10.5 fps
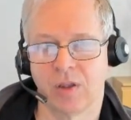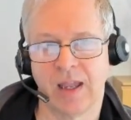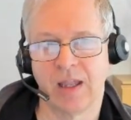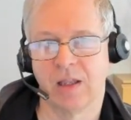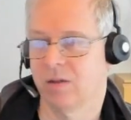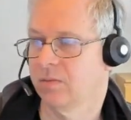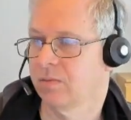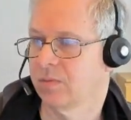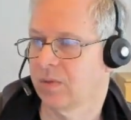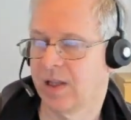Then
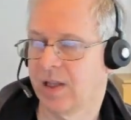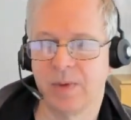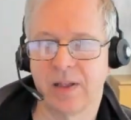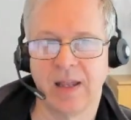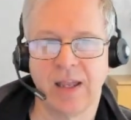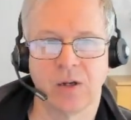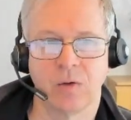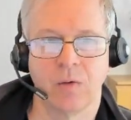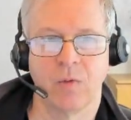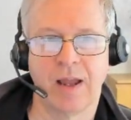a little bit
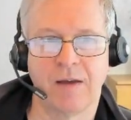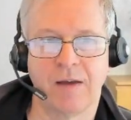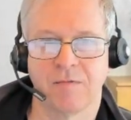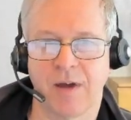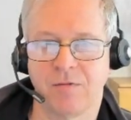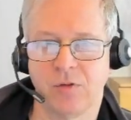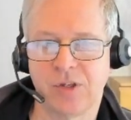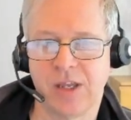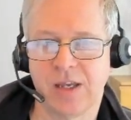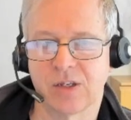later we will have the
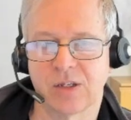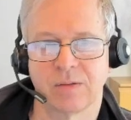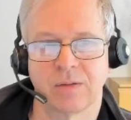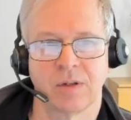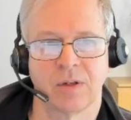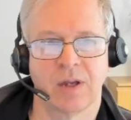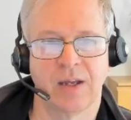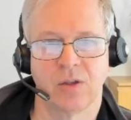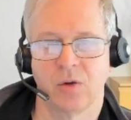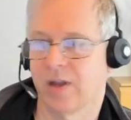526.
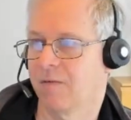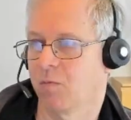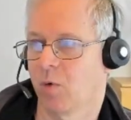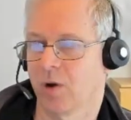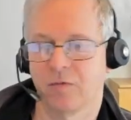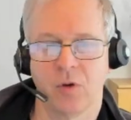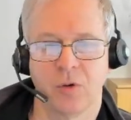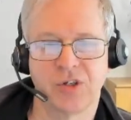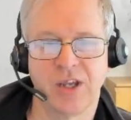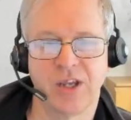I don't have one of
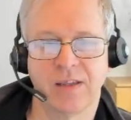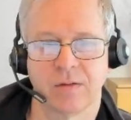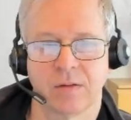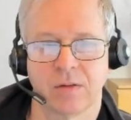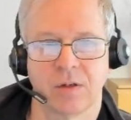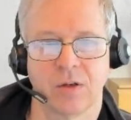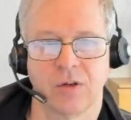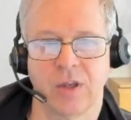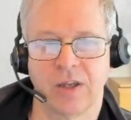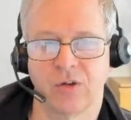those yet.
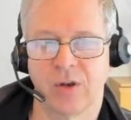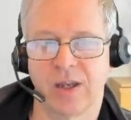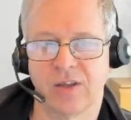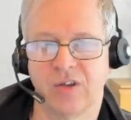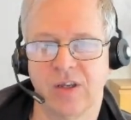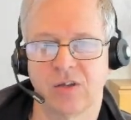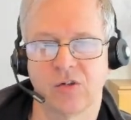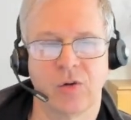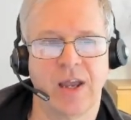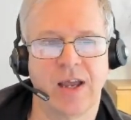As you can see, it
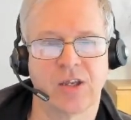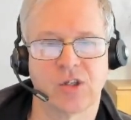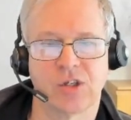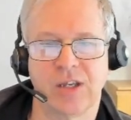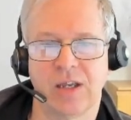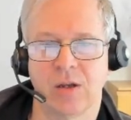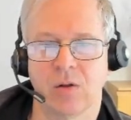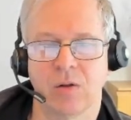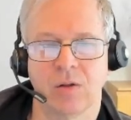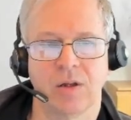only has a
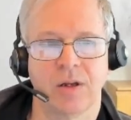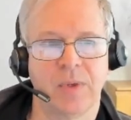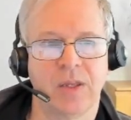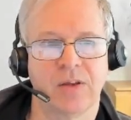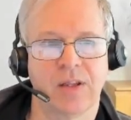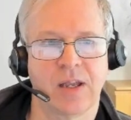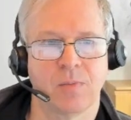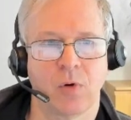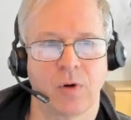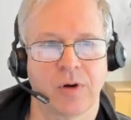single Ethernet
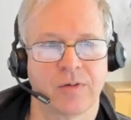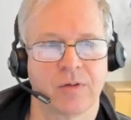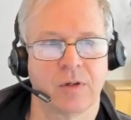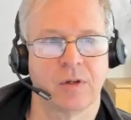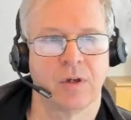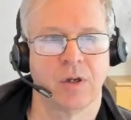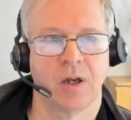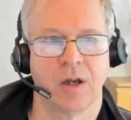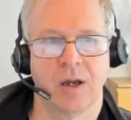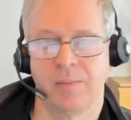port,
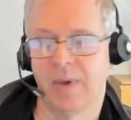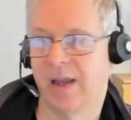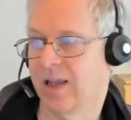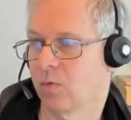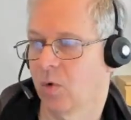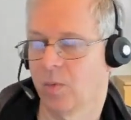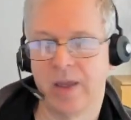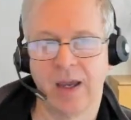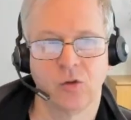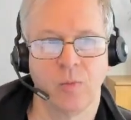and that will
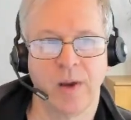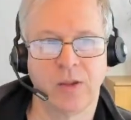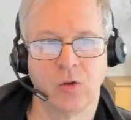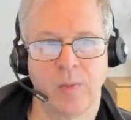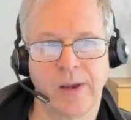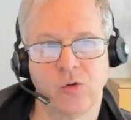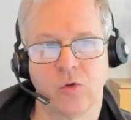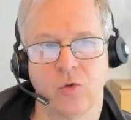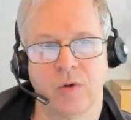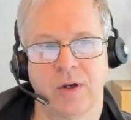be a
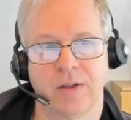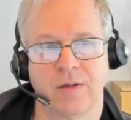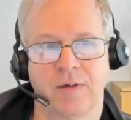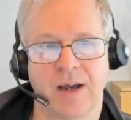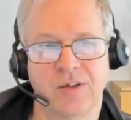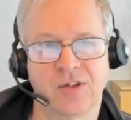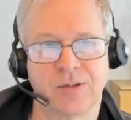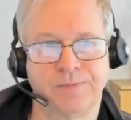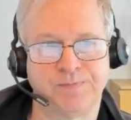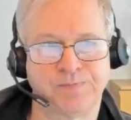2x2x2 device.